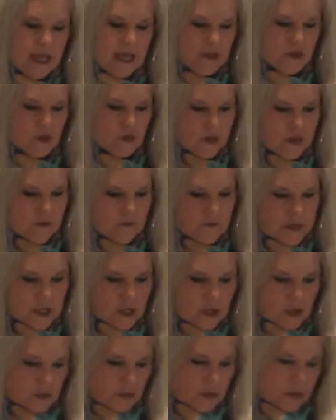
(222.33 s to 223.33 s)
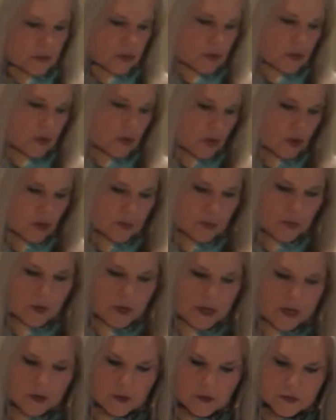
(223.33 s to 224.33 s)
as revealed through her
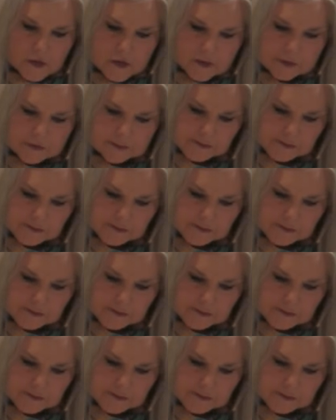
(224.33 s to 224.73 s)
prayers.